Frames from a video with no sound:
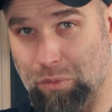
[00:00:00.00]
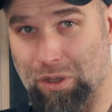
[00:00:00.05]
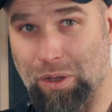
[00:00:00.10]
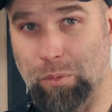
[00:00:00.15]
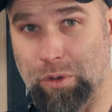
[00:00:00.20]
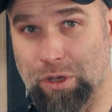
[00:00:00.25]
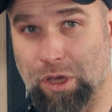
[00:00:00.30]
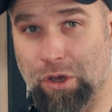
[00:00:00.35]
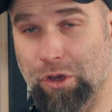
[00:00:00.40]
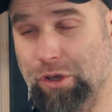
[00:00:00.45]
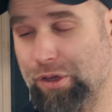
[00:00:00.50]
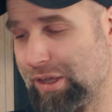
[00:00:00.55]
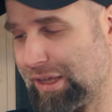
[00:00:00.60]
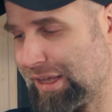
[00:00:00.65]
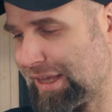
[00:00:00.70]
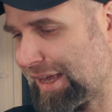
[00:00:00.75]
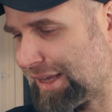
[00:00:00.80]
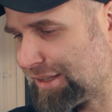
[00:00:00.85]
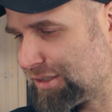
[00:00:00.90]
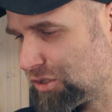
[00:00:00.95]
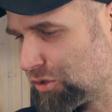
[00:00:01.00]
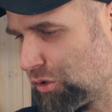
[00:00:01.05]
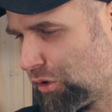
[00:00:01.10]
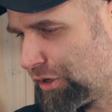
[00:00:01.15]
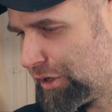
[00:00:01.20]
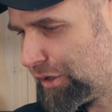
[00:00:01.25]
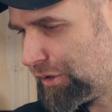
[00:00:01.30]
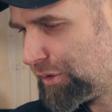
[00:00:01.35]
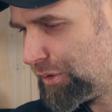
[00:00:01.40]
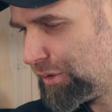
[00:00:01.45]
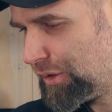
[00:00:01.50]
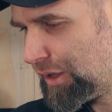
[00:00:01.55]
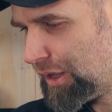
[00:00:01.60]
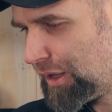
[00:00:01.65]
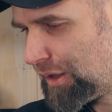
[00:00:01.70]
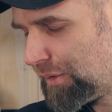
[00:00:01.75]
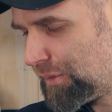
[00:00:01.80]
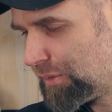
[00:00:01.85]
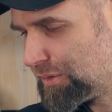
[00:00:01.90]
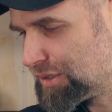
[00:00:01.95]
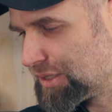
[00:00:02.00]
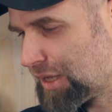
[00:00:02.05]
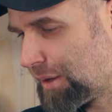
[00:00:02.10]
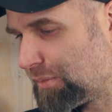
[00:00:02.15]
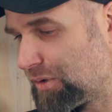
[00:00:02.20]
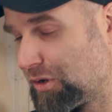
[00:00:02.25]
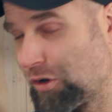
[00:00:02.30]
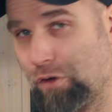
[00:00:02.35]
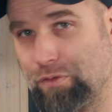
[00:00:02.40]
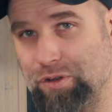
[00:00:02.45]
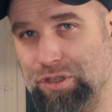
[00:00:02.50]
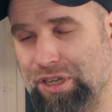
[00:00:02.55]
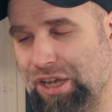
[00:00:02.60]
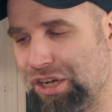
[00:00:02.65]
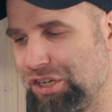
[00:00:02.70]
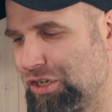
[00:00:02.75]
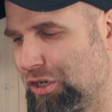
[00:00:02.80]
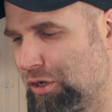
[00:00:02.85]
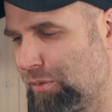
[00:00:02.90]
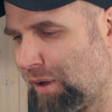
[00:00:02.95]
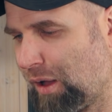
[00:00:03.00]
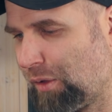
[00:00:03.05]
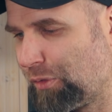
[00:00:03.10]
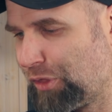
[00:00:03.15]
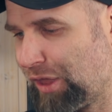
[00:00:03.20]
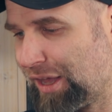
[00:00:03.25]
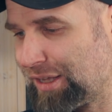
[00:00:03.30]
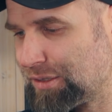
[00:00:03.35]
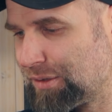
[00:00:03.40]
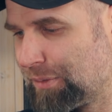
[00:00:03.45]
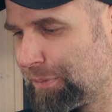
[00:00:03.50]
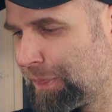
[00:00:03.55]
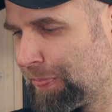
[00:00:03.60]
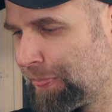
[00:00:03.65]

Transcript: We can get started uh, some conversation about that.